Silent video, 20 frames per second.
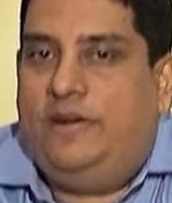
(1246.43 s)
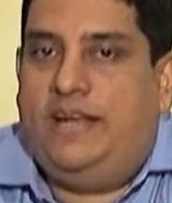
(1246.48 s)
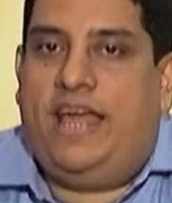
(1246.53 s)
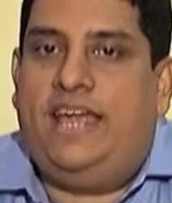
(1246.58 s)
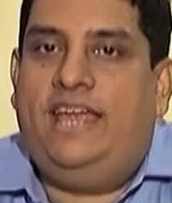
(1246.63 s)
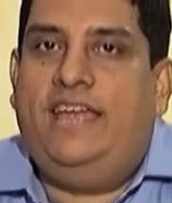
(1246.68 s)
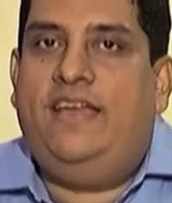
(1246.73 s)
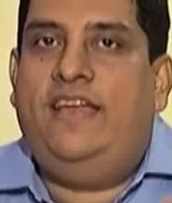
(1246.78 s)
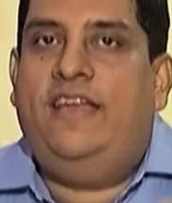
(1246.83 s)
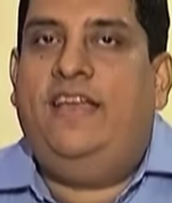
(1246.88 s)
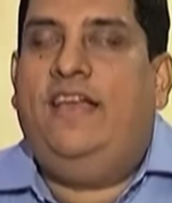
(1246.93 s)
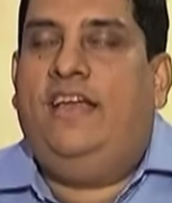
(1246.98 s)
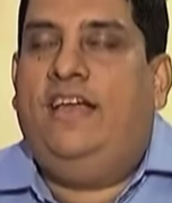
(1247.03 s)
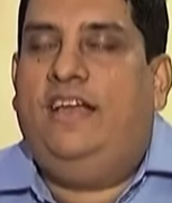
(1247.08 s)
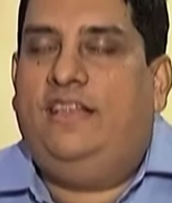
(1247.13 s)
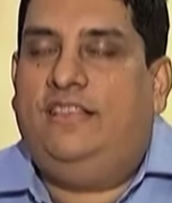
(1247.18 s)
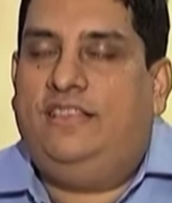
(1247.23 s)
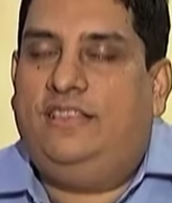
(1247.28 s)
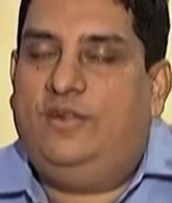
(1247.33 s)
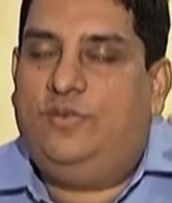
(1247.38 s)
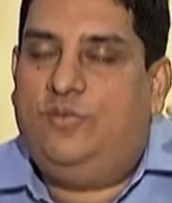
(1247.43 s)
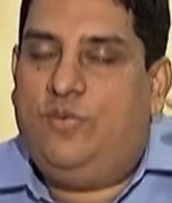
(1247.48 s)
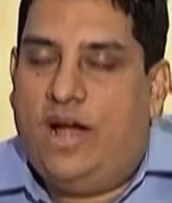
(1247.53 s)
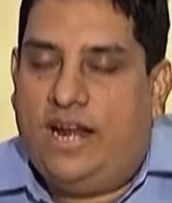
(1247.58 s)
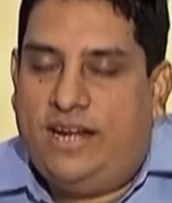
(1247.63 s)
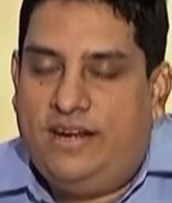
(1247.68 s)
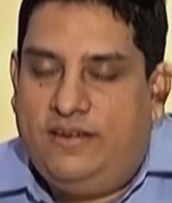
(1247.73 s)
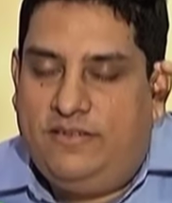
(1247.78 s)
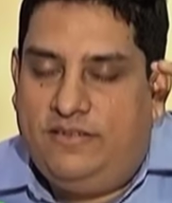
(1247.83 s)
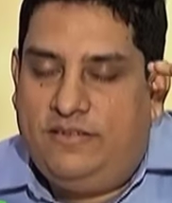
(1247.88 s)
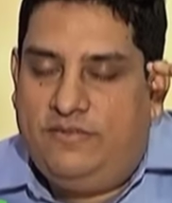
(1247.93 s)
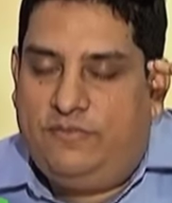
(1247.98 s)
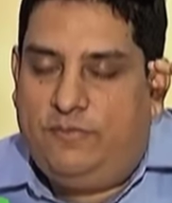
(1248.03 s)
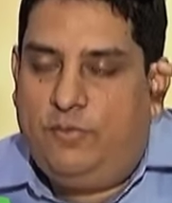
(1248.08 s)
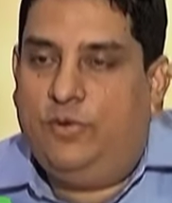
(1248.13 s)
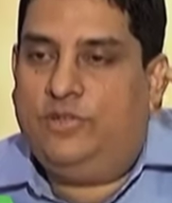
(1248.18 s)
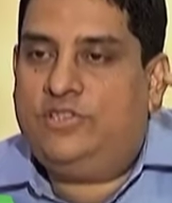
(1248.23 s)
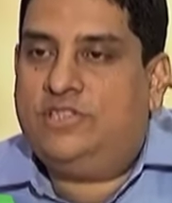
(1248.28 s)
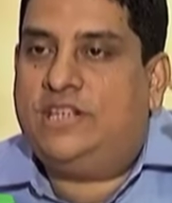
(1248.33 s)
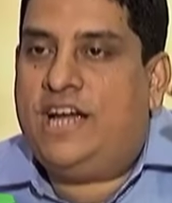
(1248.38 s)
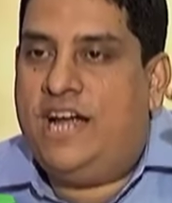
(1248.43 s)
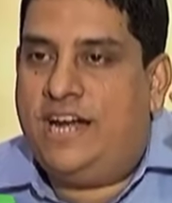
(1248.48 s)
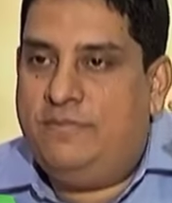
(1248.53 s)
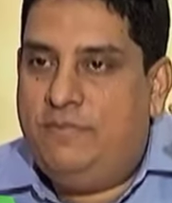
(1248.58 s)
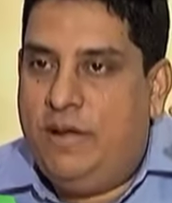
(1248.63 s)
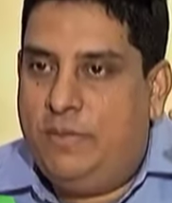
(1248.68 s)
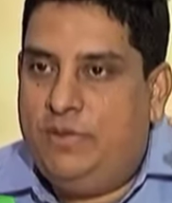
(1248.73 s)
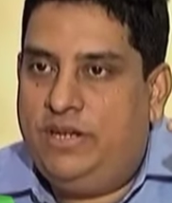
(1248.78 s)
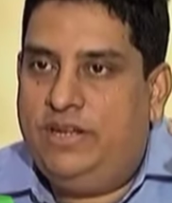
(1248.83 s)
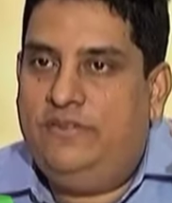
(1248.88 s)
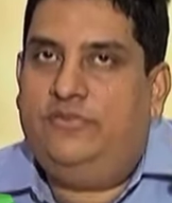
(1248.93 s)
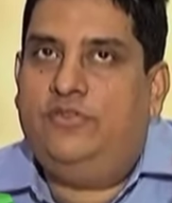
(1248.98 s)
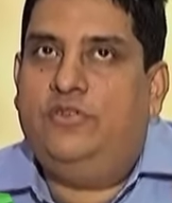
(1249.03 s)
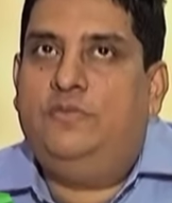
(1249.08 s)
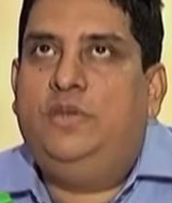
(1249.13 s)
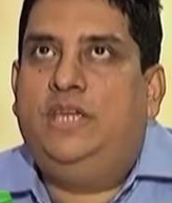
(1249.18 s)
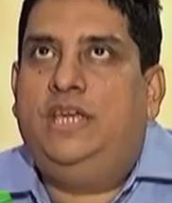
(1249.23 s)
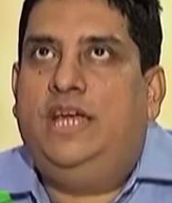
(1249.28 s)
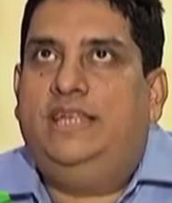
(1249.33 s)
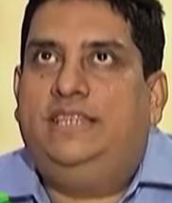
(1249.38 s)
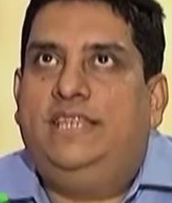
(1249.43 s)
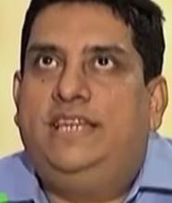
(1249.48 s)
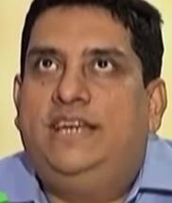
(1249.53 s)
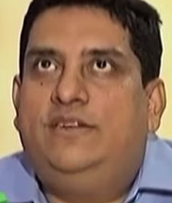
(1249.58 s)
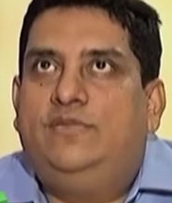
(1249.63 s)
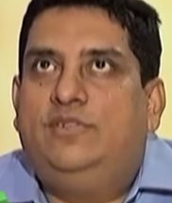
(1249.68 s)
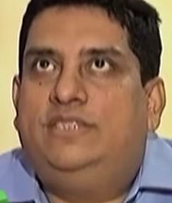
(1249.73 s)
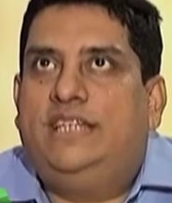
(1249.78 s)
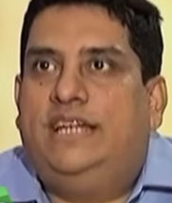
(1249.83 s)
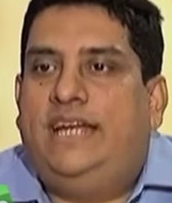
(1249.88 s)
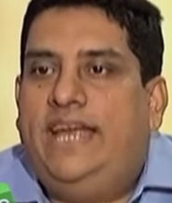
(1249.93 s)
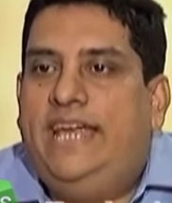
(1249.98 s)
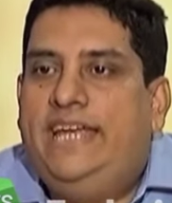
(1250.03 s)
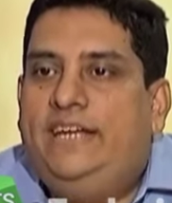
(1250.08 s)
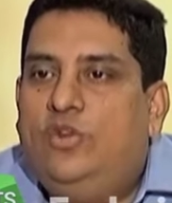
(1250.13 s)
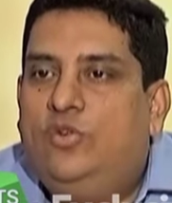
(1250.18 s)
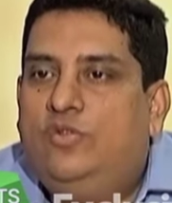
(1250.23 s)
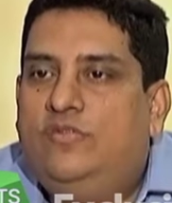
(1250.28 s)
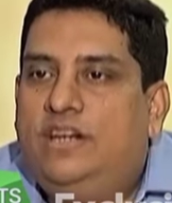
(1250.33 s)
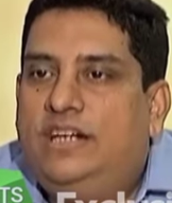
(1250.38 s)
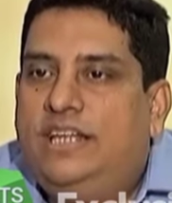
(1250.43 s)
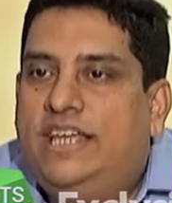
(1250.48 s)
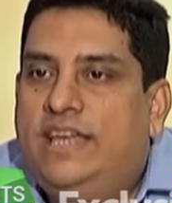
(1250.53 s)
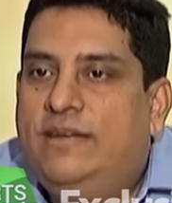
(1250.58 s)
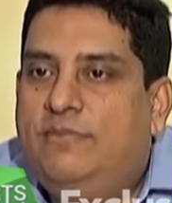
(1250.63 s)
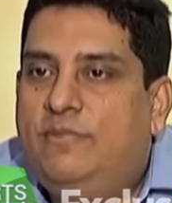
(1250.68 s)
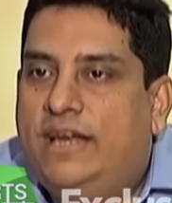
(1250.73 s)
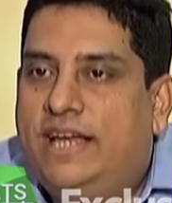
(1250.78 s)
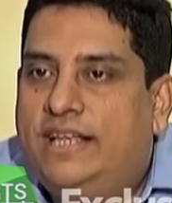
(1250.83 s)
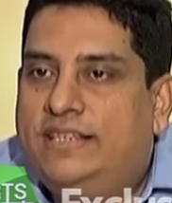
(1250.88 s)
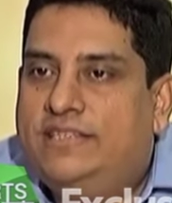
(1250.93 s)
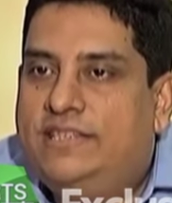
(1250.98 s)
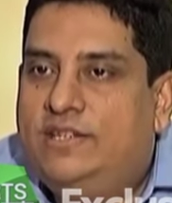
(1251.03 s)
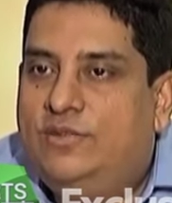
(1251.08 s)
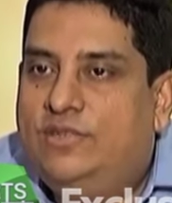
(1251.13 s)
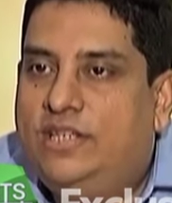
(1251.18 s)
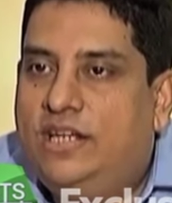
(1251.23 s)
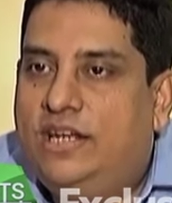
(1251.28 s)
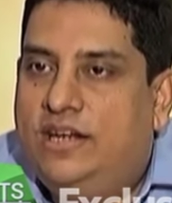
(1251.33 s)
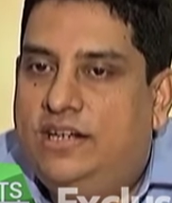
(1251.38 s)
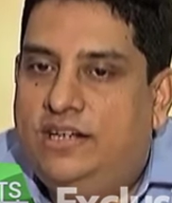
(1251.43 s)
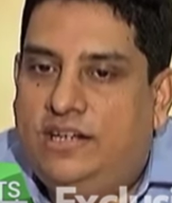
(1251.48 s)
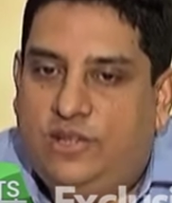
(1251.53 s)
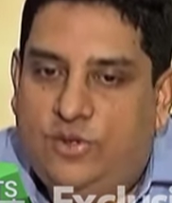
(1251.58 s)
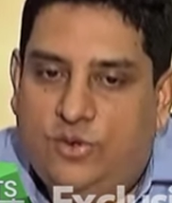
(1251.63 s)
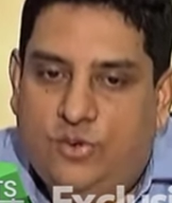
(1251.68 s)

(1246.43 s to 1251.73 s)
I mean, I, the one postcard memory for me, I think it was that eight-over game against New Zealand.